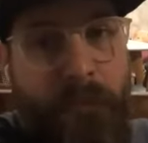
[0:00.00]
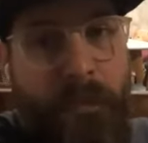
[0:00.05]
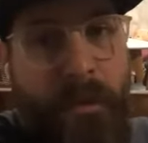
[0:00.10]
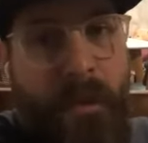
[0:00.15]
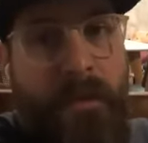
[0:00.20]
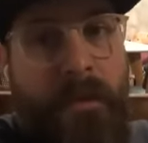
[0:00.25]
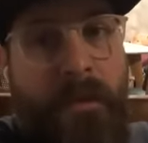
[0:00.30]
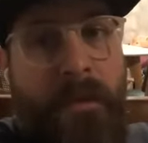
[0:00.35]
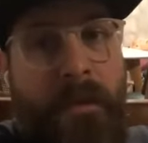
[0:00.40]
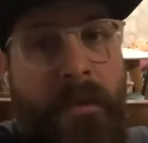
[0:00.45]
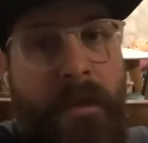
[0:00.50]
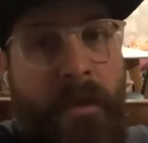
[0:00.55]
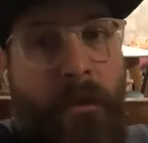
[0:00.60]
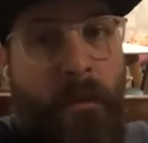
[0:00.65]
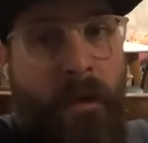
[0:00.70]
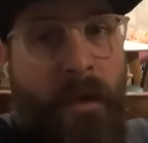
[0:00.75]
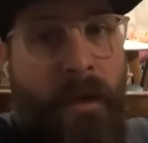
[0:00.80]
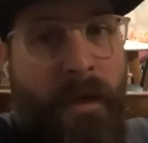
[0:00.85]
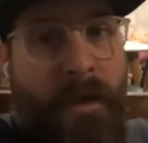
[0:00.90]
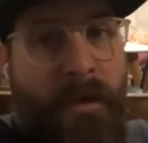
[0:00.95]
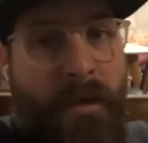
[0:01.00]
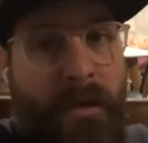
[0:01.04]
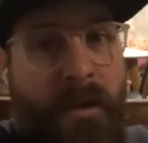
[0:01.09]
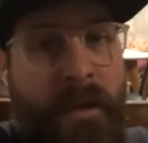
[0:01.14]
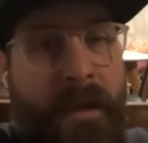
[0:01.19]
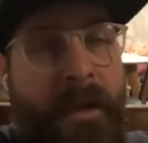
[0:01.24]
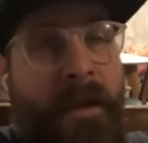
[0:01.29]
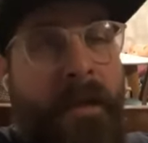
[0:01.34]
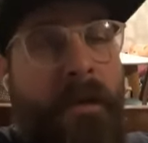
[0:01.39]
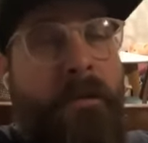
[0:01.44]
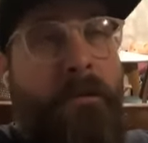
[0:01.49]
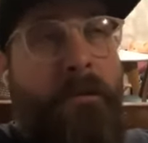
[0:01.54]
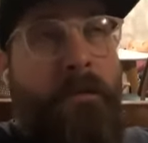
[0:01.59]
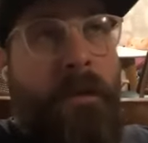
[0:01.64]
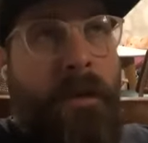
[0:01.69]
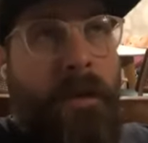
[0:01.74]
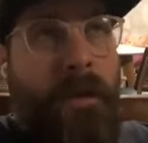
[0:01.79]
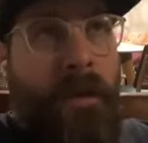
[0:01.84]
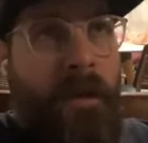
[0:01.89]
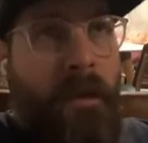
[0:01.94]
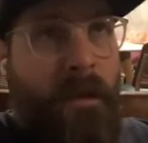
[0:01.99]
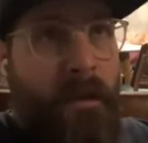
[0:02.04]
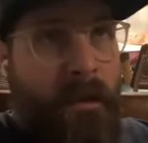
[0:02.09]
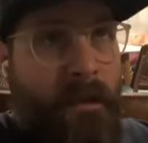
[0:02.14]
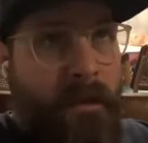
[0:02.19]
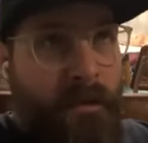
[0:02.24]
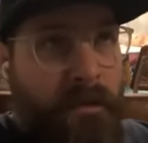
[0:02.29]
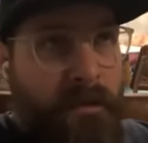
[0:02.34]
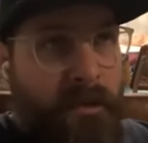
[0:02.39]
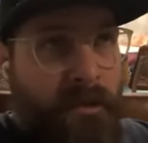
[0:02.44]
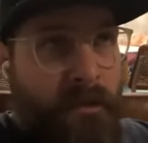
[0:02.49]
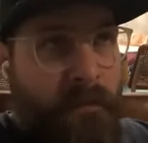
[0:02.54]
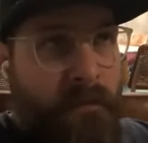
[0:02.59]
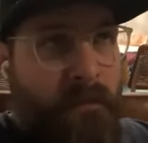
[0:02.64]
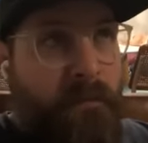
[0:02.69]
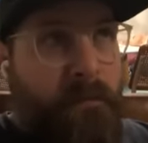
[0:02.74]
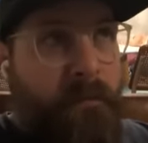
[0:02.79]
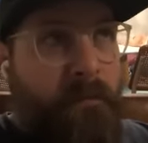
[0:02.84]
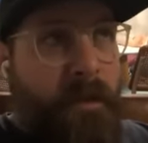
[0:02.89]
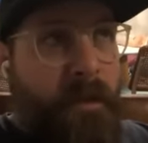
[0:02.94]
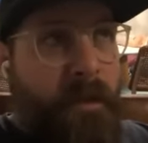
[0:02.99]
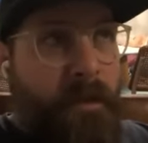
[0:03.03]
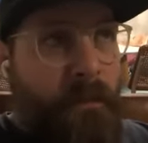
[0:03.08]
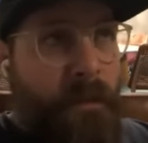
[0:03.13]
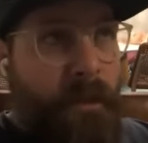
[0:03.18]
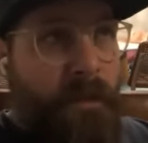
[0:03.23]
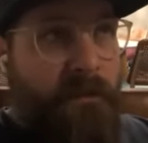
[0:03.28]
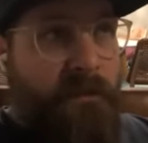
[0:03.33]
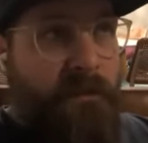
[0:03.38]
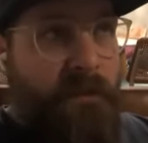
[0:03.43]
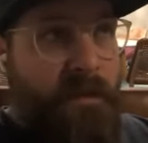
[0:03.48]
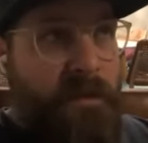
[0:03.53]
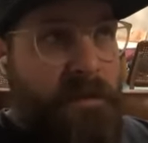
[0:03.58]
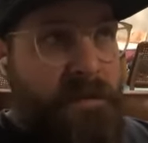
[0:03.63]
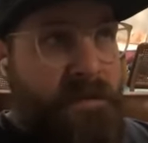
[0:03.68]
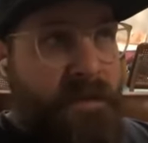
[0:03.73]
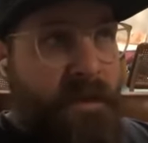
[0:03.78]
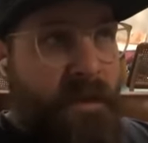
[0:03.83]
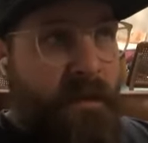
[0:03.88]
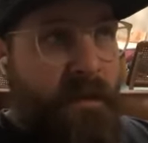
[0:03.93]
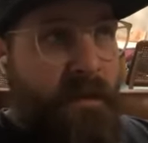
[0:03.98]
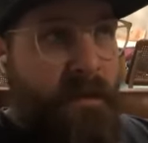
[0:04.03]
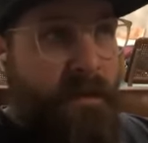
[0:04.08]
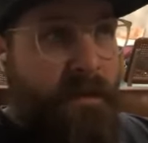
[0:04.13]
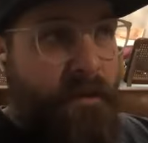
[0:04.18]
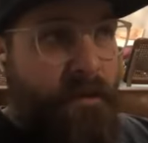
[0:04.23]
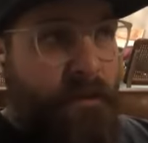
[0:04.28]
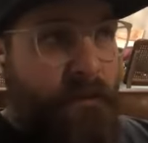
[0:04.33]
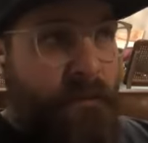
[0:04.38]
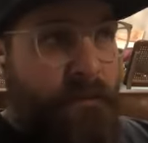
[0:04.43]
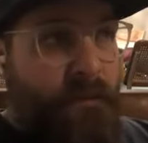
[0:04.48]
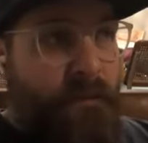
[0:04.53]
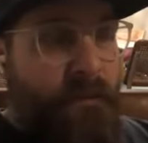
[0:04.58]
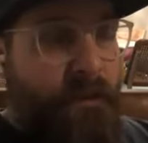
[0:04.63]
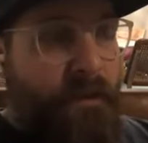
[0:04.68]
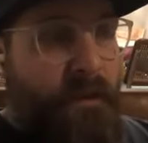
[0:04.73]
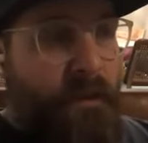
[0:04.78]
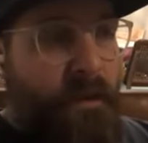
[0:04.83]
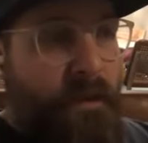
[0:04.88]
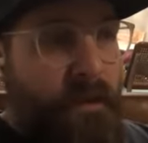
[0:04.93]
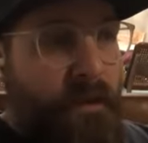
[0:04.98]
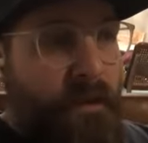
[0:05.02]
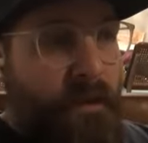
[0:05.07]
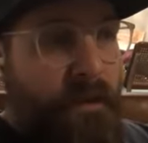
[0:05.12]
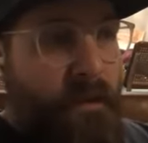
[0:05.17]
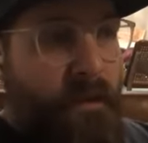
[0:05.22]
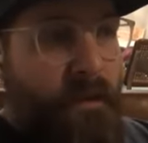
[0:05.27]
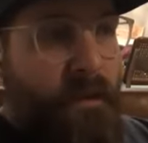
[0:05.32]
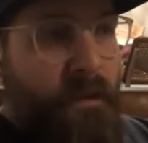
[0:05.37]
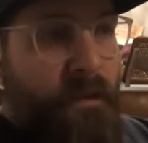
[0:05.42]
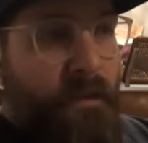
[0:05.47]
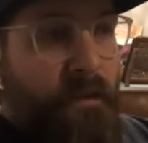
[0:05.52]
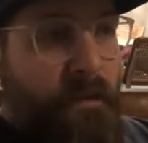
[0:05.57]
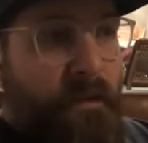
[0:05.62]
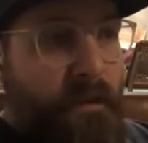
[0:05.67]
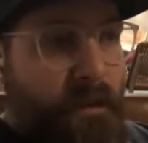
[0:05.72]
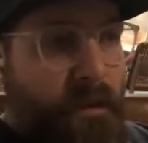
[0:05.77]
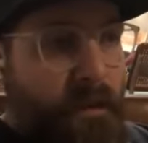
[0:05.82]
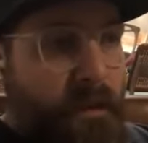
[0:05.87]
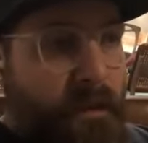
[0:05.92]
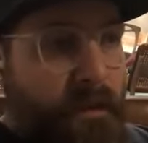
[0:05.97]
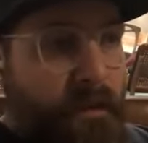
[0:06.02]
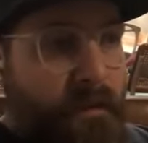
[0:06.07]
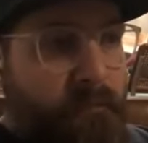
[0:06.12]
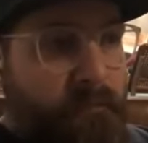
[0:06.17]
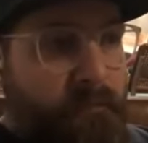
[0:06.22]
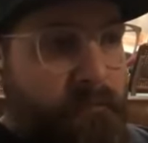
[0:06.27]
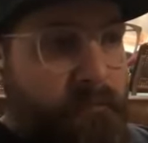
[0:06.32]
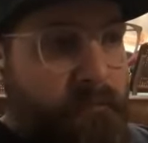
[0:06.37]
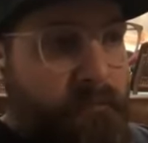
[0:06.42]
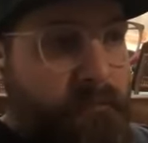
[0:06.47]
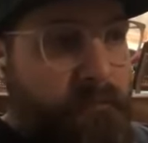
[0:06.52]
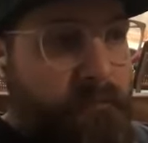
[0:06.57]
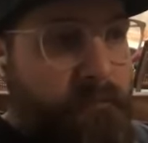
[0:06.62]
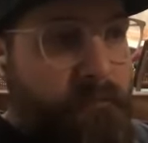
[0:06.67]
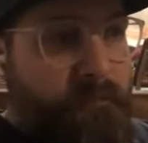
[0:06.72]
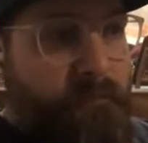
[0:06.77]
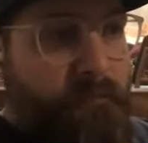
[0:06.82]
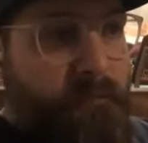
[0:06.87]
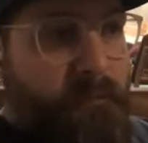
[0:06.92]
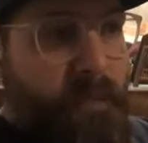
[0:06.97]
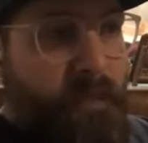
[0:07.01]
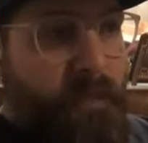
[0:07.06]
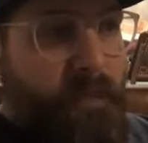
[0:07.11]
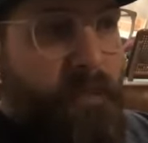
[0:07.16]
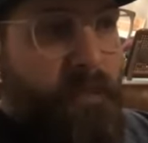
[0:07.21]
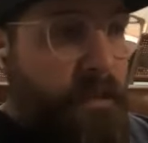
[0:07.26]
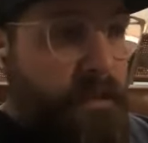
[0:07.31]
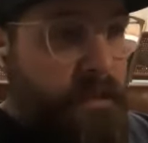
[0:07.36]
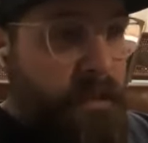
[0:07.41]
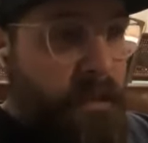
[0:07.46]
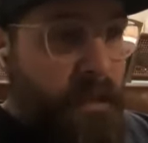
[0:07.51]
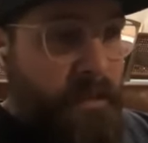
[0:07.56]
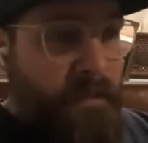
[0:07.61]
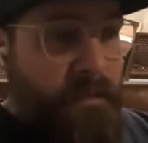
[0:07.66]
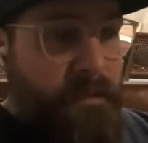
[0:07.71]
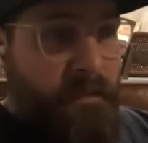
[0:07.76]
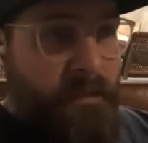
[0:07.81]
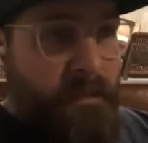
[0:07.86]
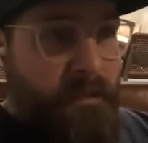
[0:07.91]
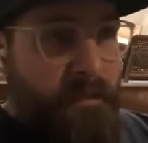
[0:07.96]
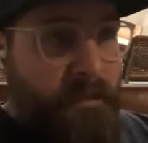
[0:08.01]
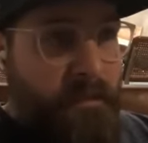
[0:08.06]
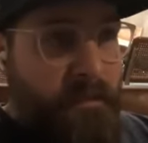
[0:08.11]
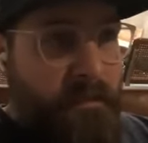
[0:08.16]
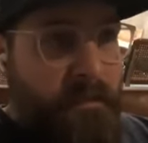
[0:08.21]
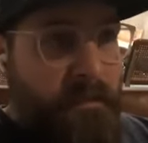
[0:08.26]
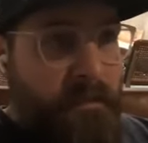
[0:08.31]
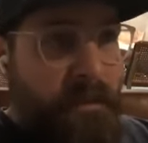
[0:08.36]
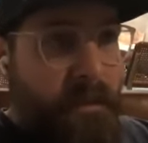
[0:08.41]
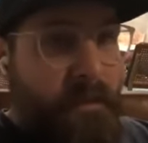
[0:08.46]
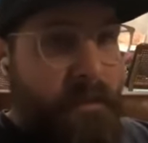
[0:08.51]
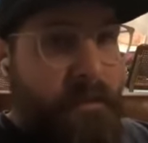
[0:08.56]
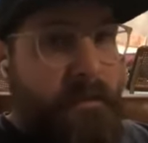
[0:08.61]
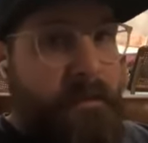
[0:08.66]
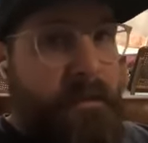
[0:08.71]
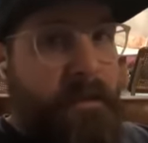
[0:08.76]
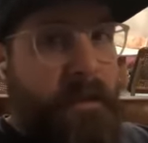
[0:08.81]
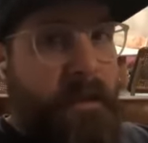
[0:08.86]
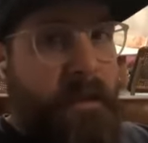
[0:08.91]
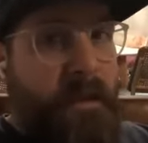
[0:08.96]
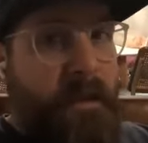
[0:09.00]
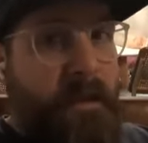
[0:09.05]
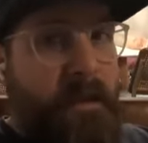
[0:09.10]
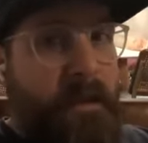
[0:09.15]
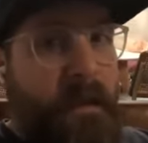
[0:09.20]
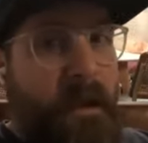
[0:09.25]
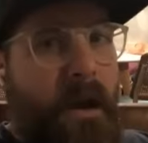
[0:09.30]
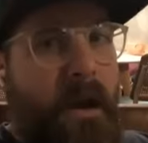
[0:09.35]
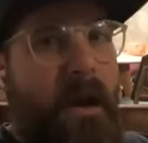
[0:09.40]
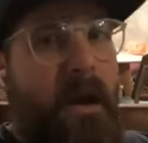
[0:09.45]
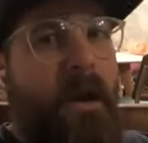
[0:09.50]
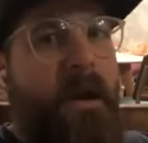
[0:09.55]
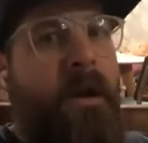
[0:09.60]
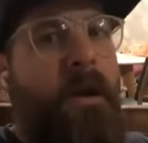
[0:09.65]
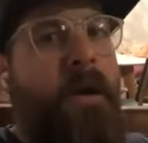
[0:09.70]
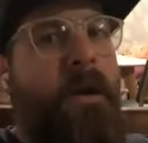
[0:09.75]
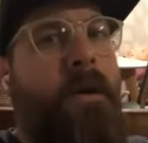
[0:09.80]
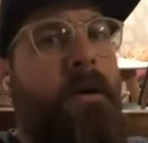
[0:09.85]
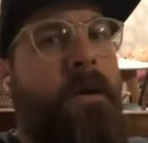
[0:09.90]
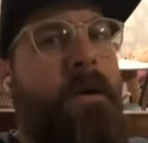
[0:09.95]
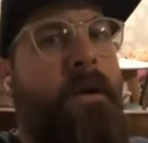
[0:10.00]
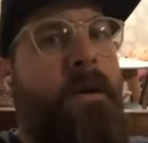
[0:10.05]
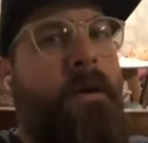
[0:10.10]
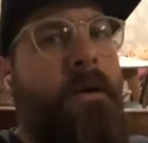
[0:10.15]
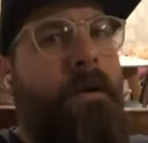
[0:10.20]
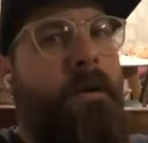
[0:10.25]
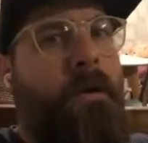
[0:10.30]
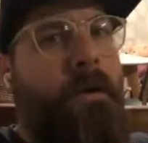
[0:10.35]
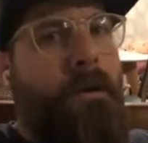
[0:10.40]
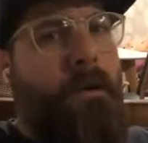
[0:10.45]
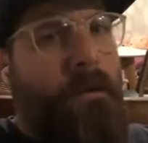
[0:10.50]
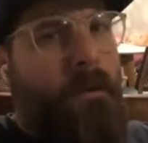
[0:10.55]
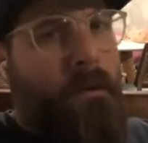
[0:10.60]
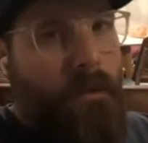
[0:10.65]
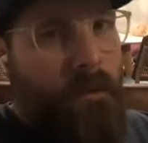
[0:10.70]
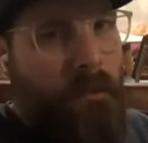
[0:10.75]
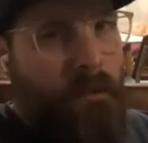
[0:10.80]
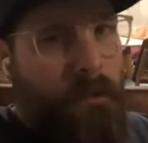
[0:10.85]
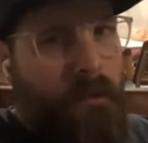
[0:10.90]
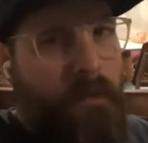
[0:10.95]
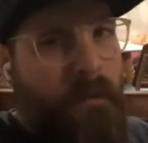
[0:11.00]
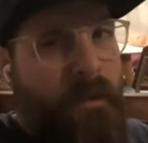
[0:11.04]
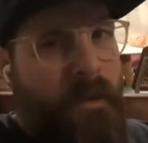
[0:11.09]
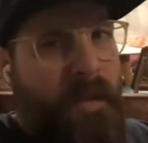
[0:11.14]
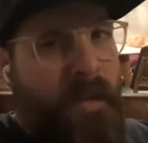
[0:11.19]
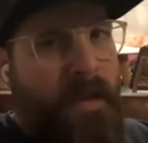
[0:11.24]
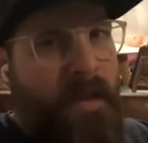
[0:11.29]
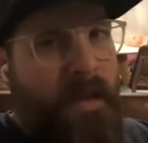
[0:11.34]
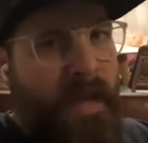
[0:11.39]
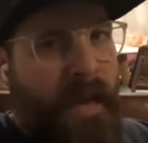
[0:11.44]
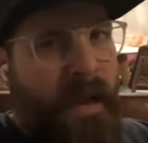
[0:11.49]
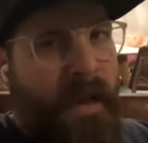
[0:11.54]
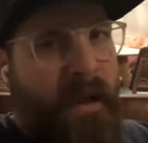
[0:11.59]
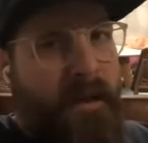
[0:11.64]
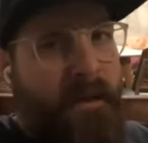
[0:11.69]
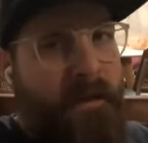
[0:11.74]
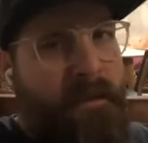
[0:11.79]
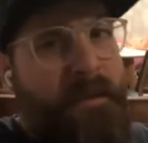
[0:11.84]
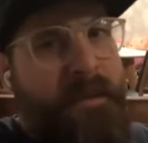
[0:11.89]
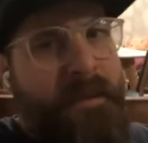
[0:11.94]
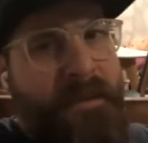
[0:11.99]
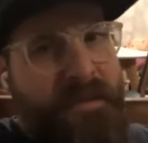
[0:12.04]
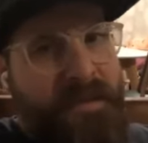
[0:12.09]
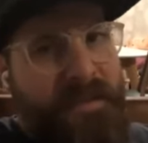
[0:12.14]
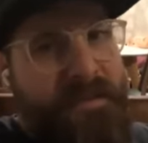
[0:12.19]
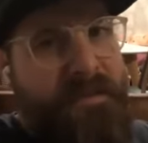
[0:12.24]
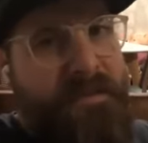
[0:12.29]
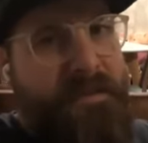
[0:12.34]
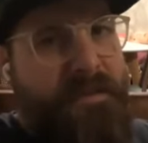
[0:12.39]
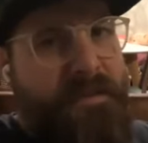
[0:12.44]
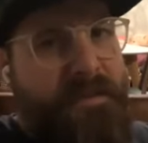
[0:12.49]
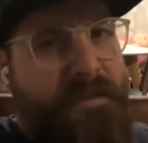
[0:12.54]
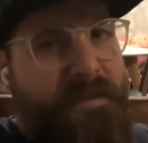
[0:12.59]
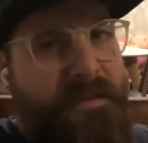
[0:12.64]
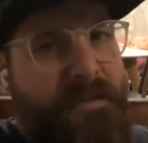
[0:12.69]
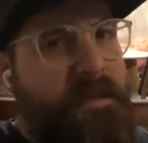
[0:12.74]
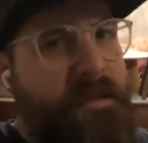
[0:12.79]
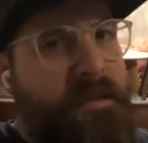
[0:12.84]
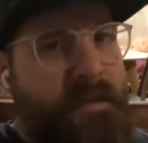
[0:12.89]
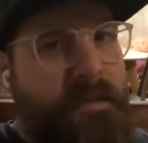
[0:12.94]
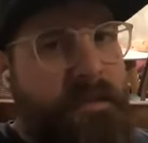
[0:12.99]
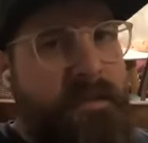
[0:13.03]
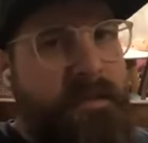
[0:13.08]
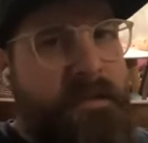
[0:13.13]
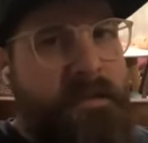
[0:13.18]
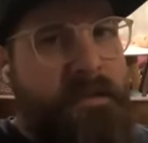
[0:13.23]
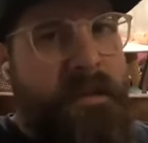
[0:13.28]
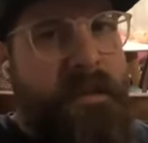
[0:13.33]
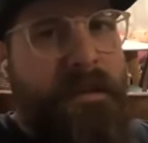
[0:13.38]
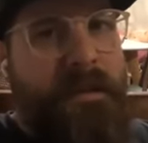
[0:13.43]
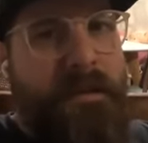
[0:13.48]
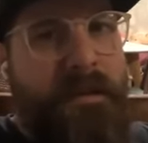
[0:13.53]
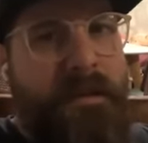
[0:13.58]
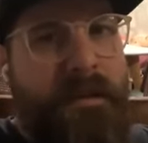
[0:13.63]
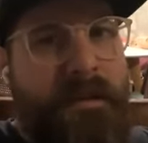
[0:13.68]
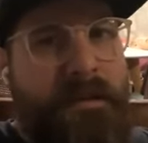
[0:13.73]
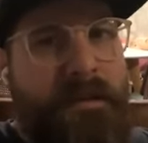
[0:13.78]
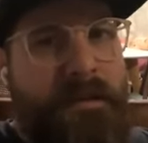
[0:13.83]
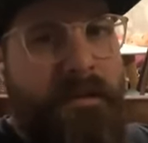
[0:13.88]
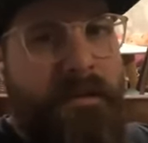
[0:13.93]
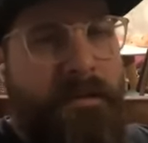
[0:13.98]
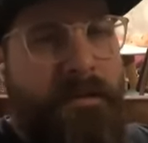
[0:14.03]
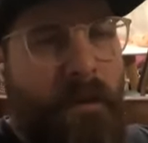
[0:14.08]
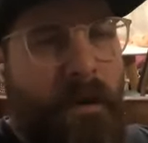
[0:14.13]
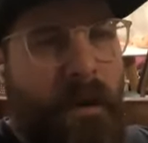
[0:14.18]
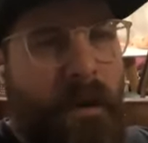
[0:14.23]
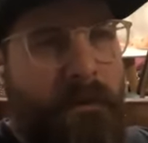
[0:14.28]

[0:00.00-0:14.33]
And then like when I did that, when I got into like my first set of um, English classes, I was like, oh yeah, this is it. This is where I